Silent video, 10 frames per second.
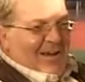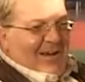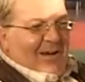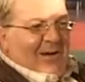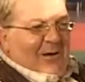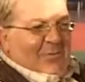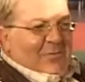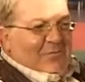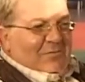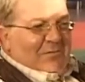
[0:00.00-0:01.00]

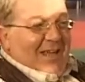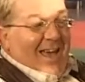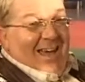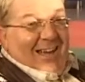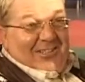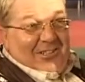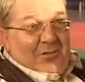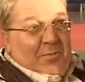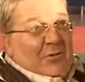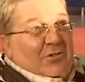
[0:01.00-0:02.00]
Um, yes, I
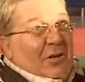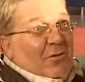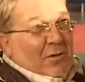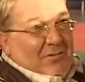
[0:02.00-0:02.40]
suppose so.